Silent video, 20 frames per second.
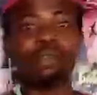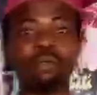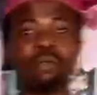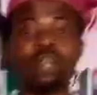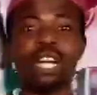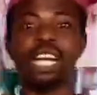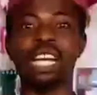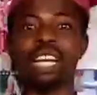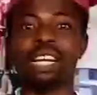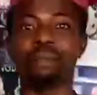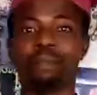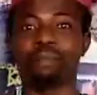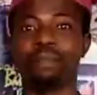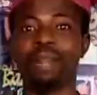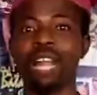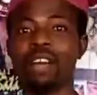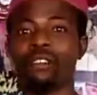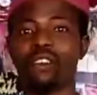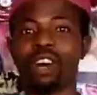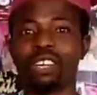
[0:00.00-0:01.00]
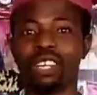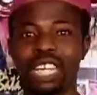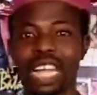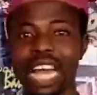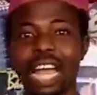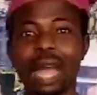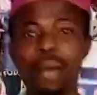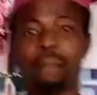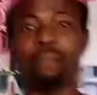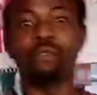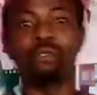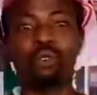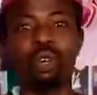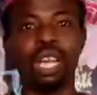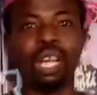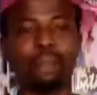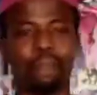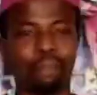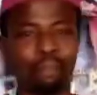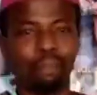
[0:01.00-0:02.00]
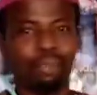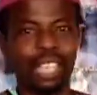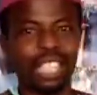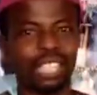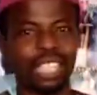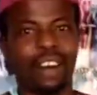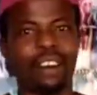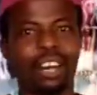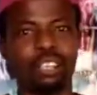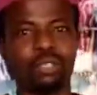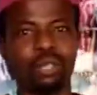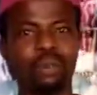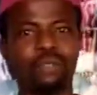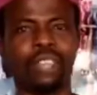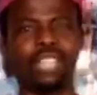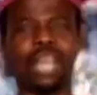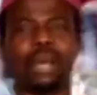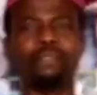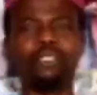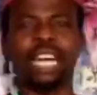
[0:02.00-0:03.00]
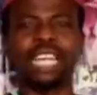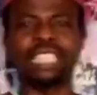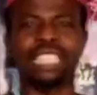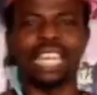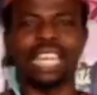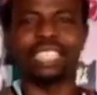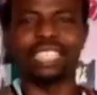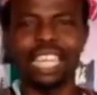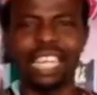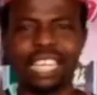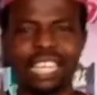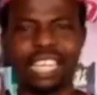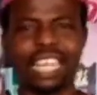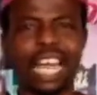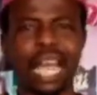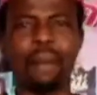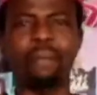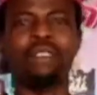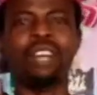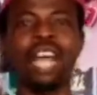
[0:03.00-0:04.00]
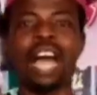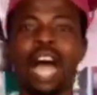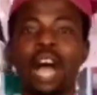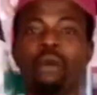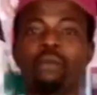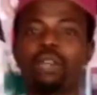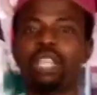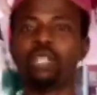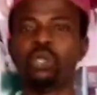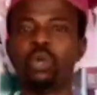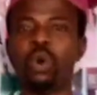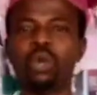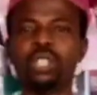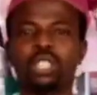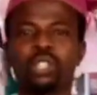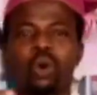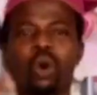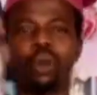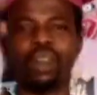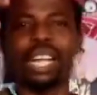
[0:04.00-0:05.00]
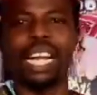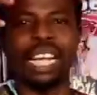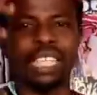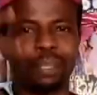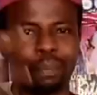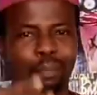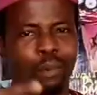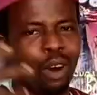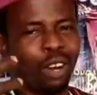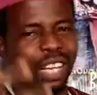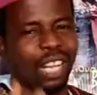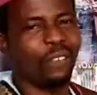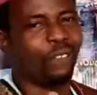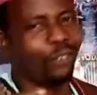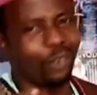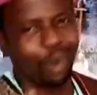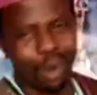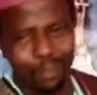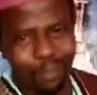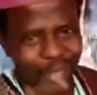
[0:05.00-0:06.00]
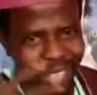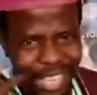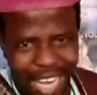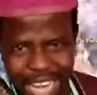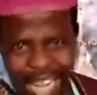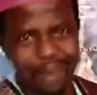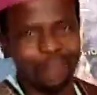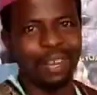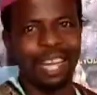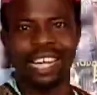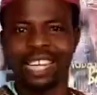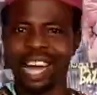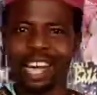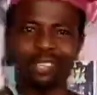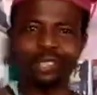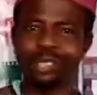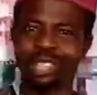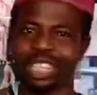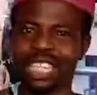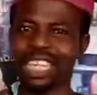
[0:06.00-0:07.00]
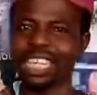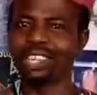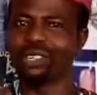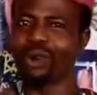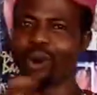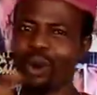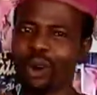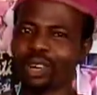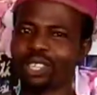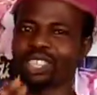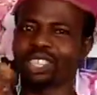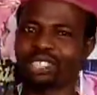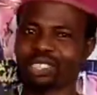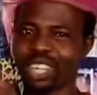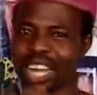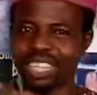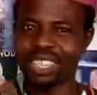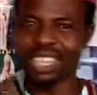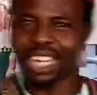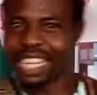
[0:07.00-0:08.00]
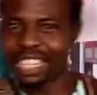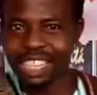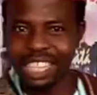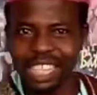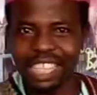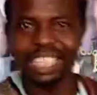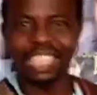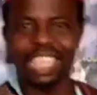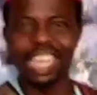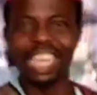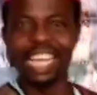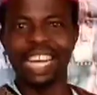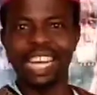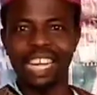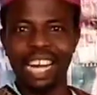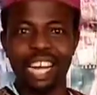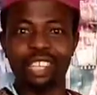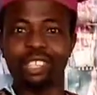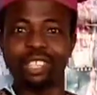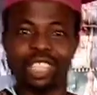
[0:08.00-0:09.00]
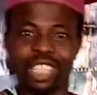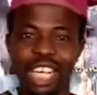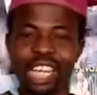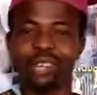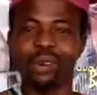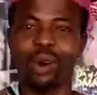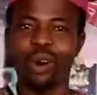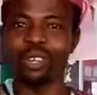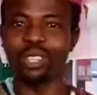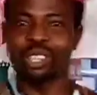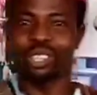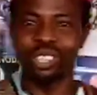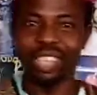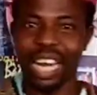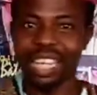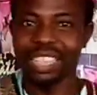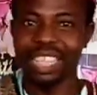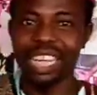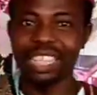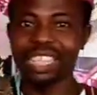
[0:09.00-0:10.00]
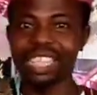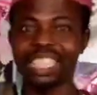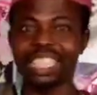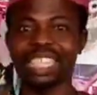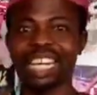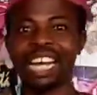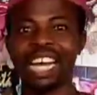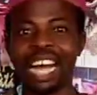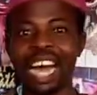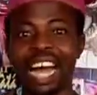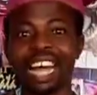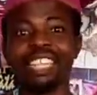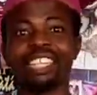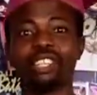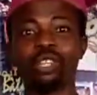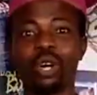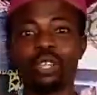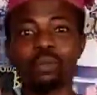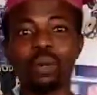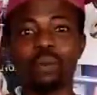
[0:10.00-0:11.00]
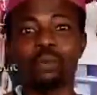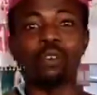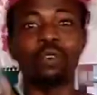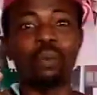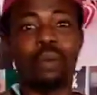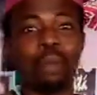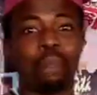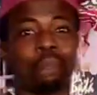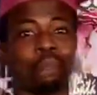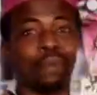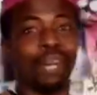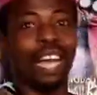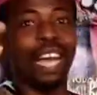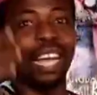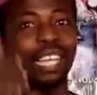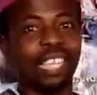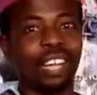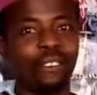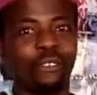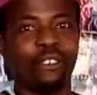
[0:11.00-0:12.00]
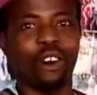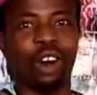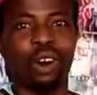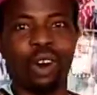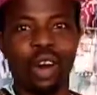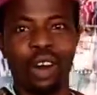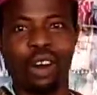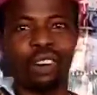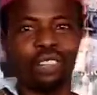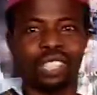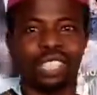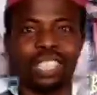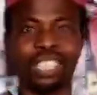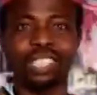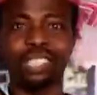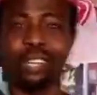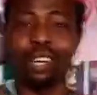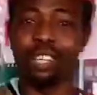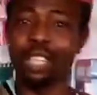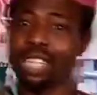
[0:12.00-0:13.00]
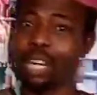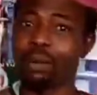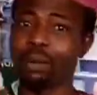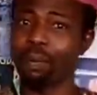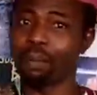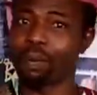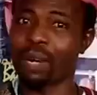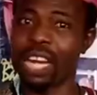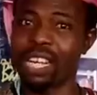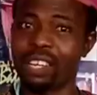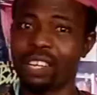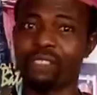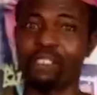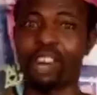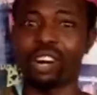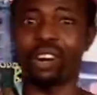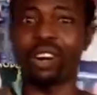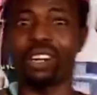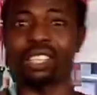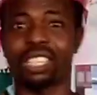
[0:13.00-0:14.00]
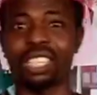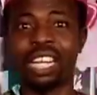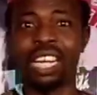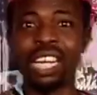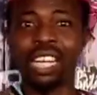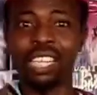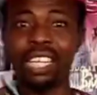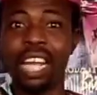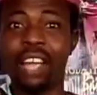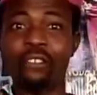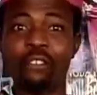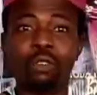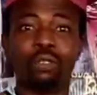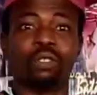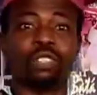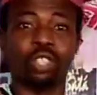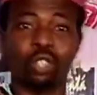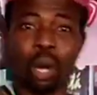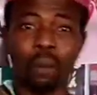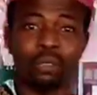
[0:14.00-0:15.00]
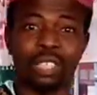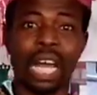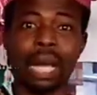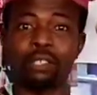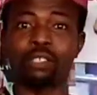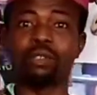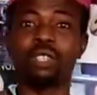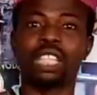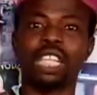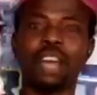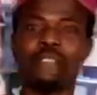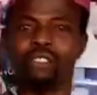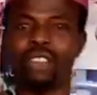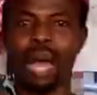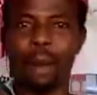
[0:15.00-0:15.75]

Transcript: We play for them, we beat our for them, we entertain them, and we don't collect money from them. Can you see those strategies? Can you see those strategies? And those people will be praying for us. They will be praying for us. Even sometimes we give